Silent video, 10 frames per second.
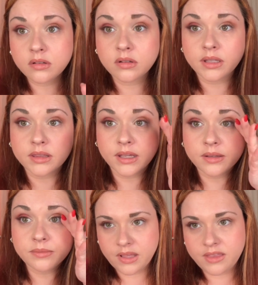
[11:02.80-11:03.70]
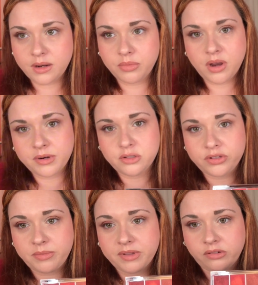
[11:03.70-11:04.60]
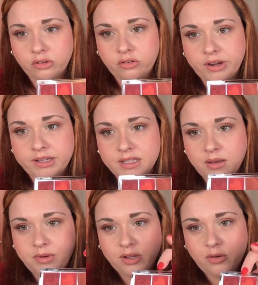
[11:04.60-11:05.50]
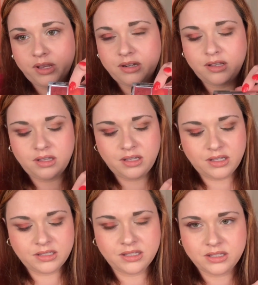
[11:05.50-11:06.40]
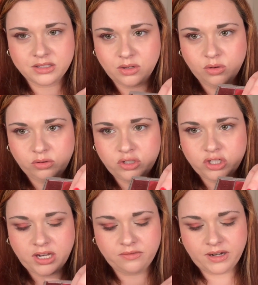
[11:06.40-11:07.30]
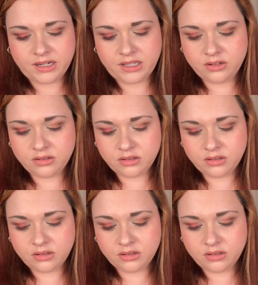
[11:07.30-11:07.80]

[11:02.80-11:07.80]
Like that. And then I'm probably going to do something a little crazy. I'm going to go in to this gold shade right here